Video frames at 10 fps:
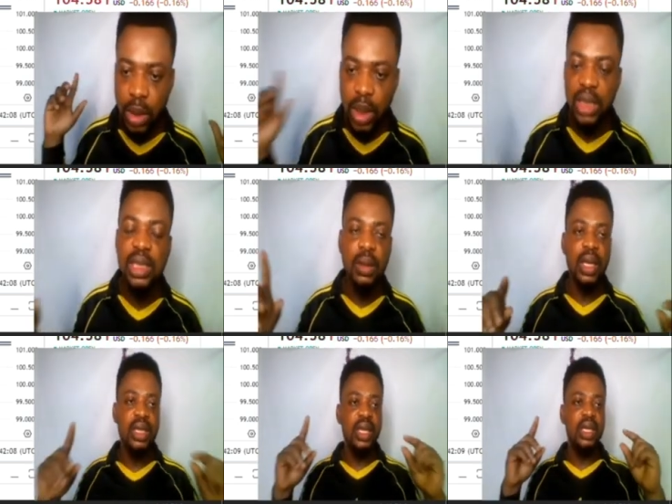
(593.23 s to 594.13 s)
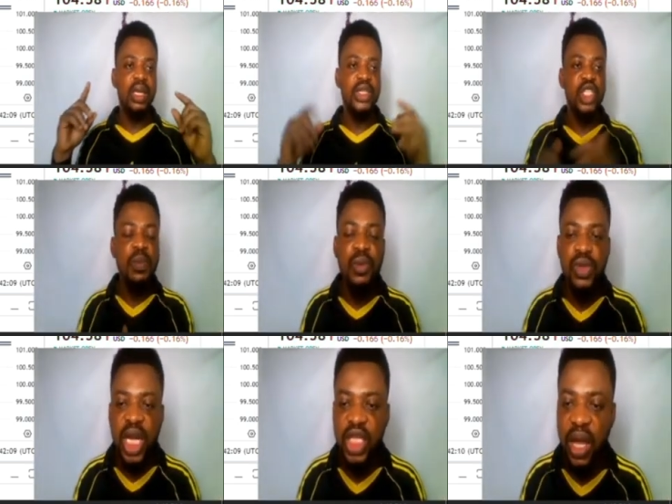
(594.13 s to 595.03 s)
this the simple
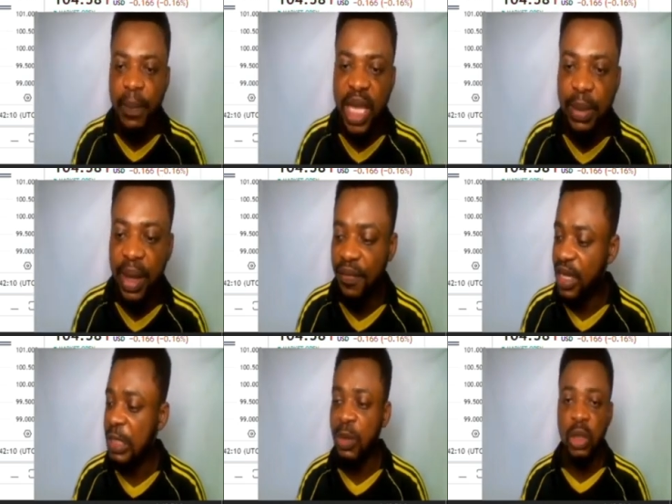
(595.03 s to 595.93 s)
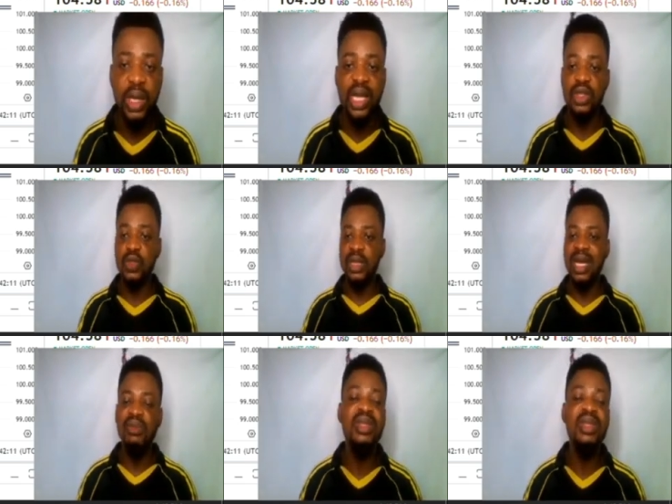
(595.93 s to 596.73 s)
strategy that made my first million as a trader,